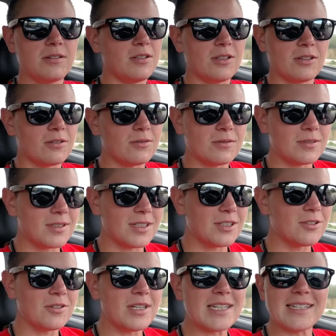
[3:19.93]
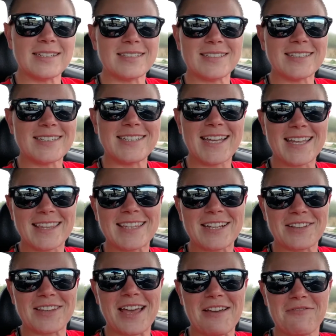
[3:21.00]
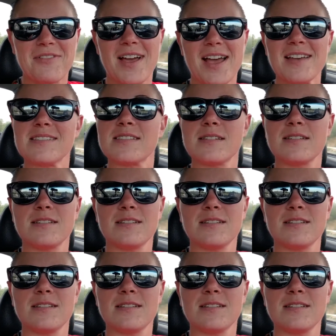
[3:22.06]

don't need to get there that fast.